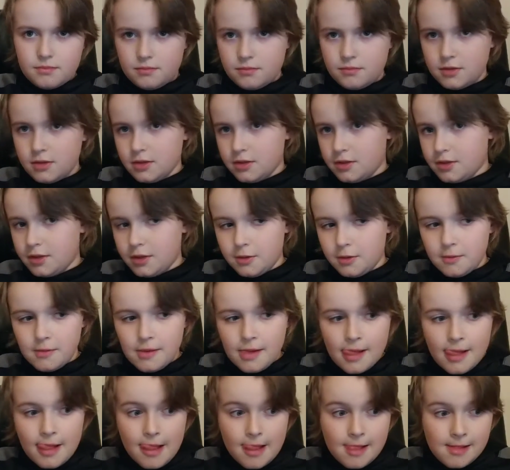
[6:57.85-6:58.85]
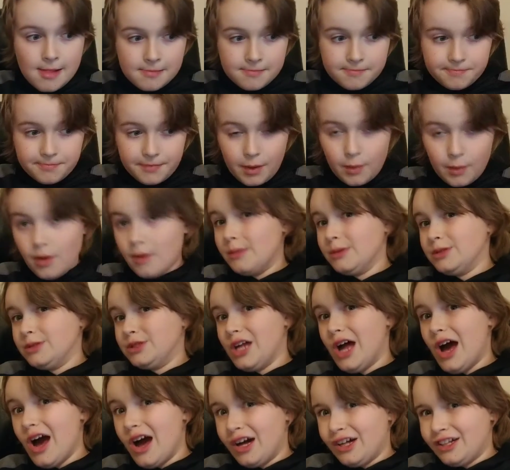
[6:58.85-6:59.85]
So, you know, I want more
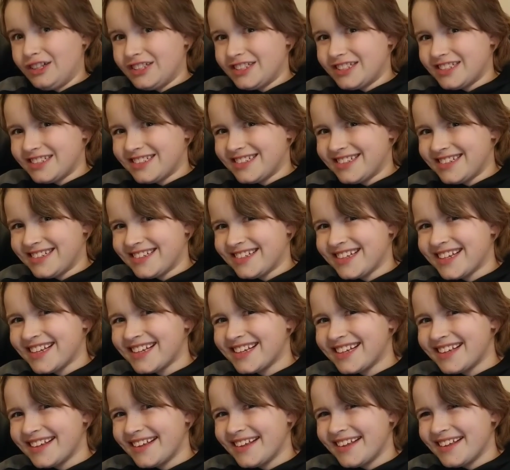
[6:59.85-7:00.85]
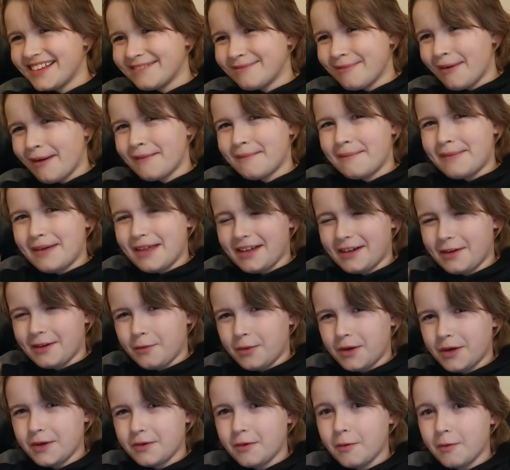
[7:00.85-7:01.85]
songs. Might be like a
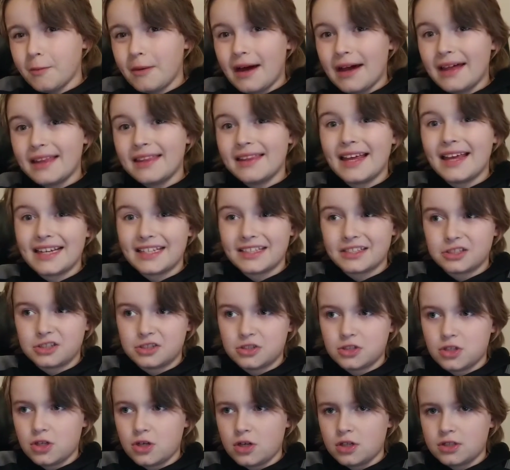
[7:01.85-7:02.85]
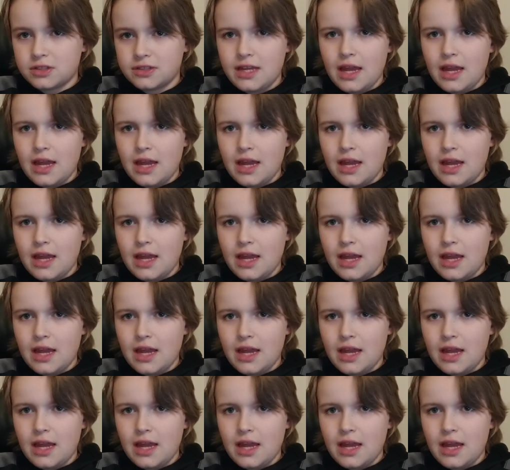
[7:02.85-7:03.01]
weird one, but I like the songs.